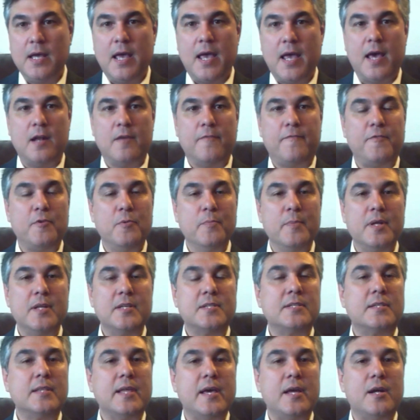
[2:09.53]
and a few
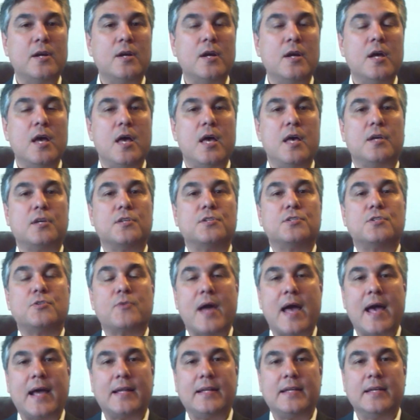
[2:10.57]
minutes later
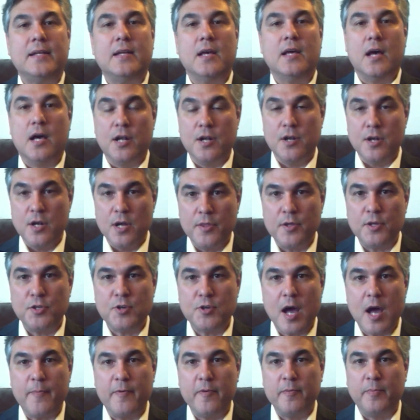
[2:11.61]
extracted another
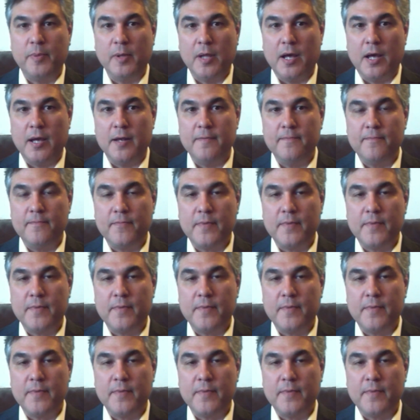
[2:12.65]
drop of blood